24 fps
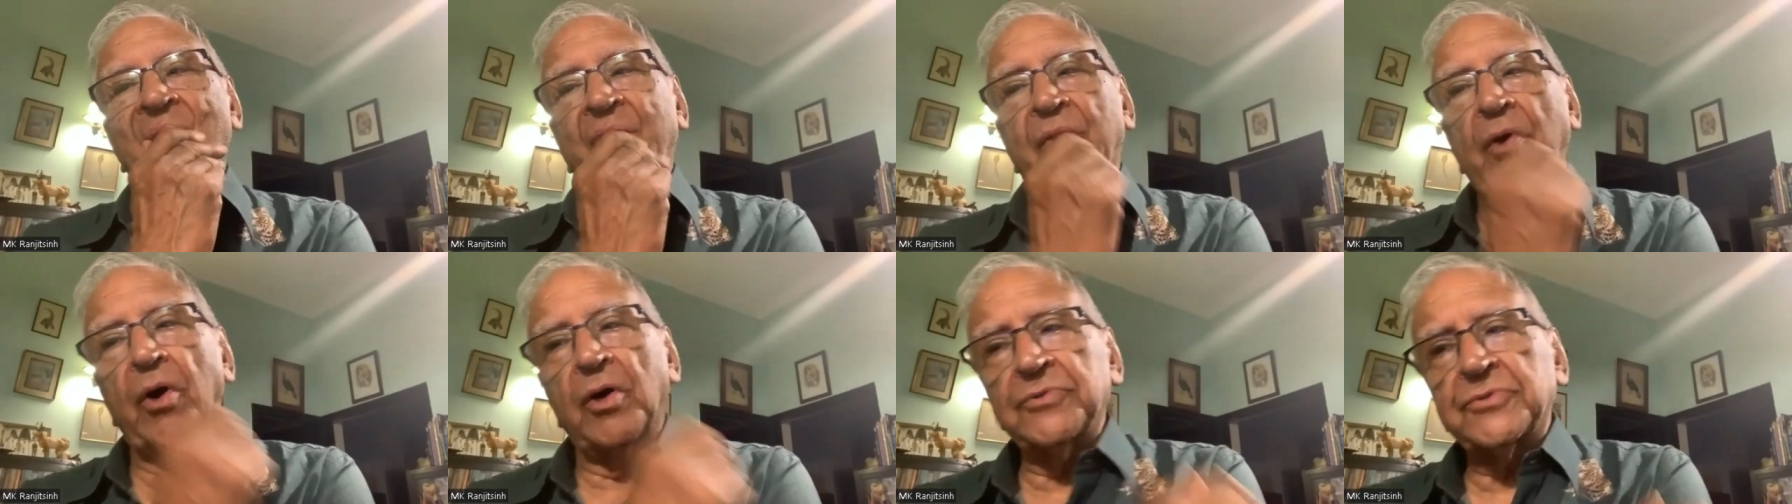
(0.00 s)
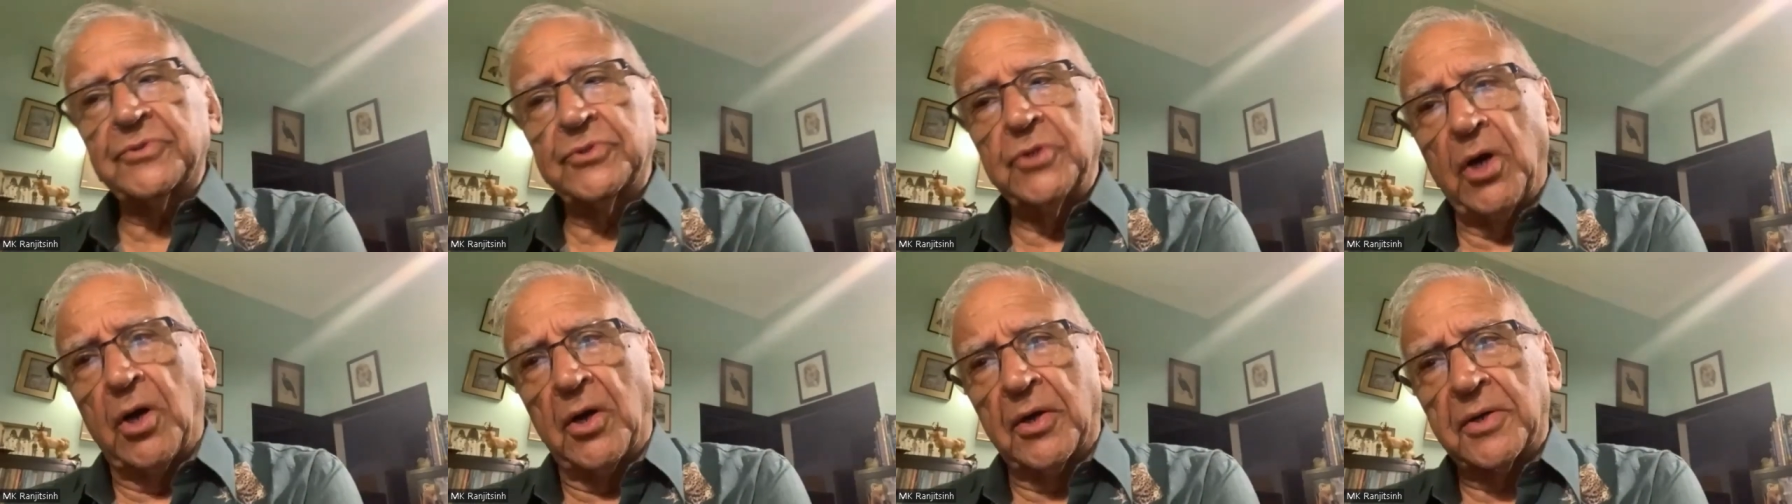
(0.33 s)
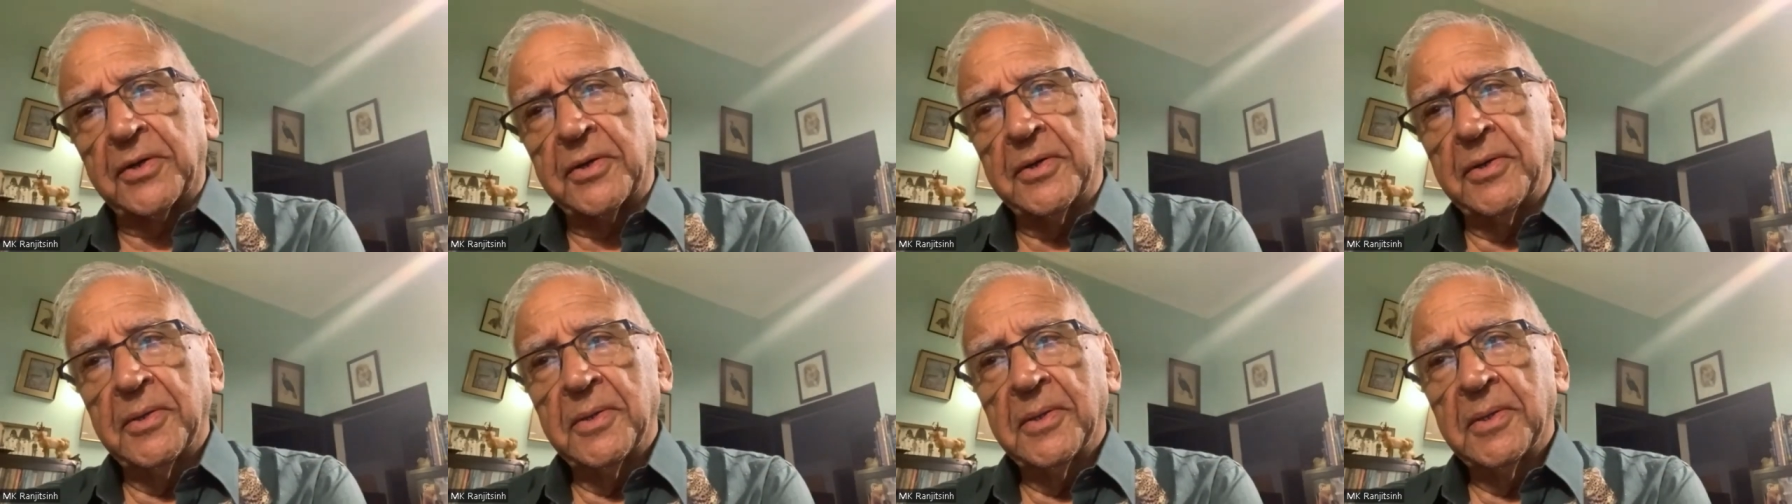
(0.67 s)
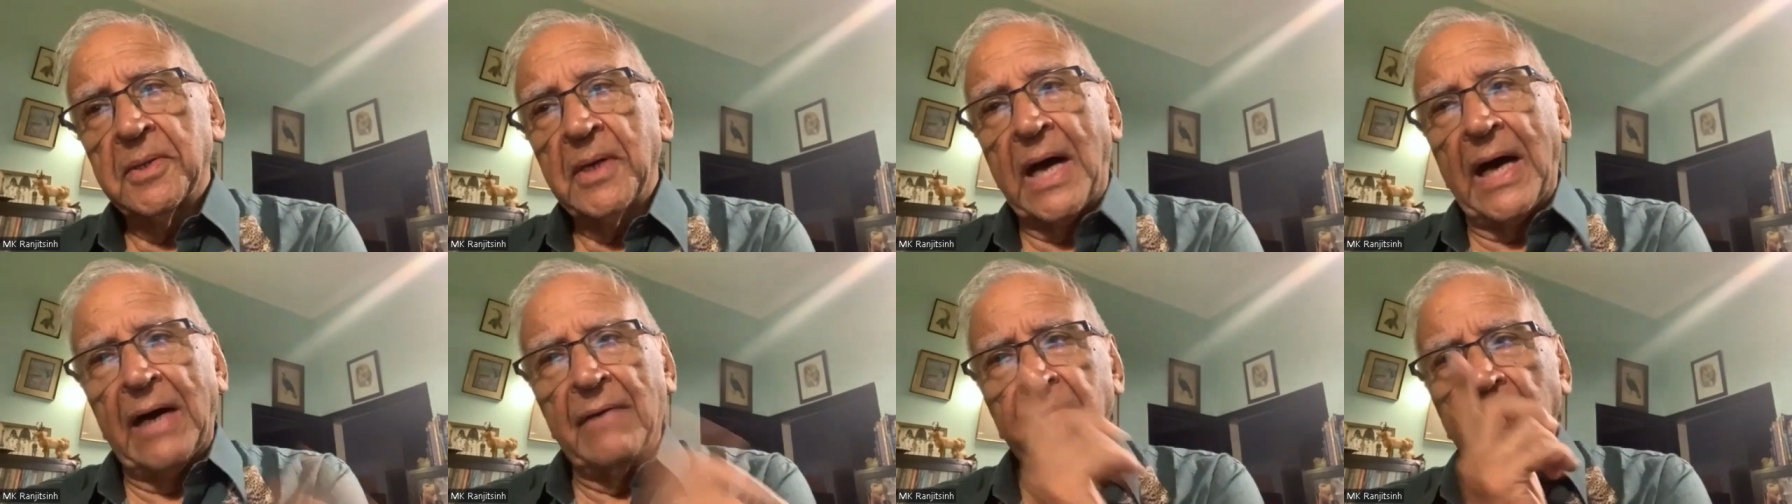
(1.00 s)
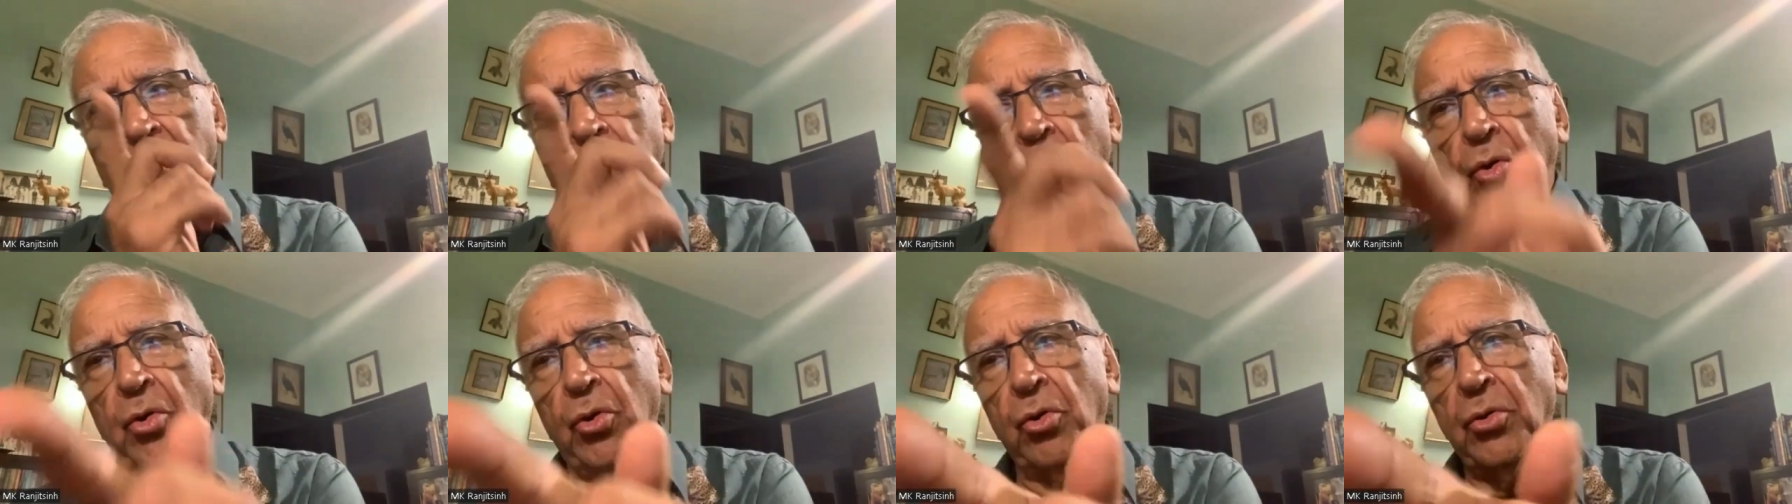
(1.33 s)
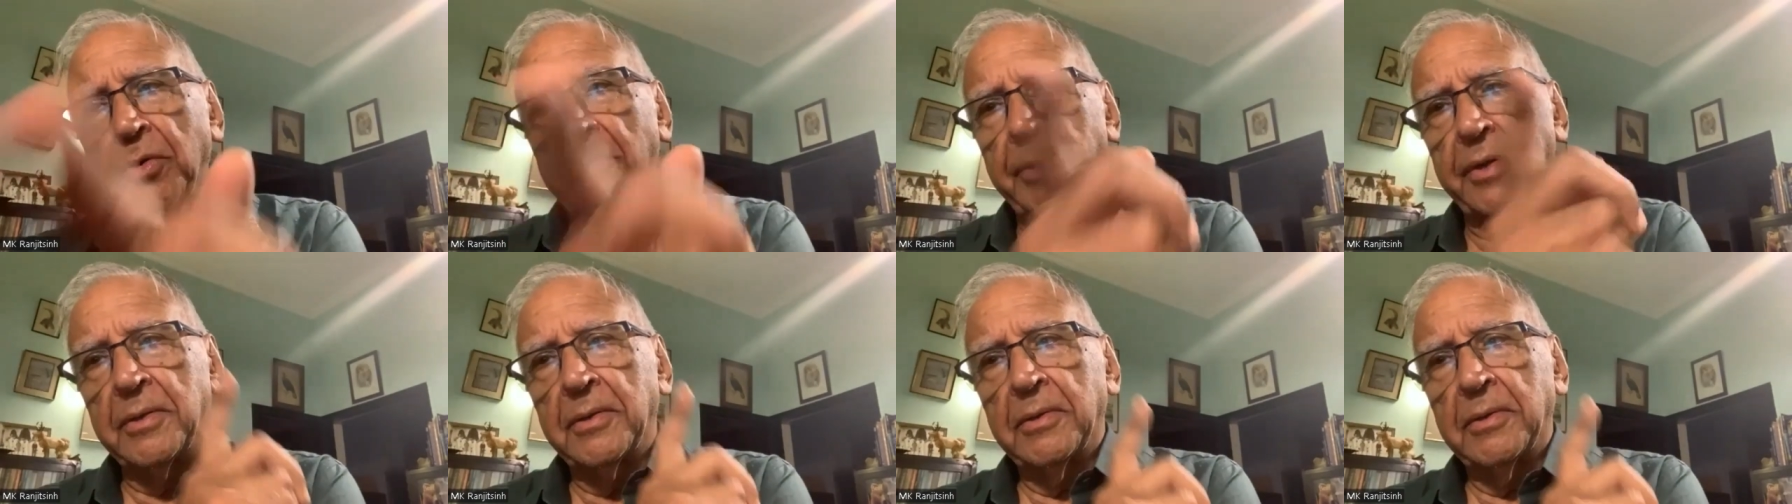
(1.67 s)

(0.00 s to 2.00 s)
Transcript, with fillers: of course not. Our own.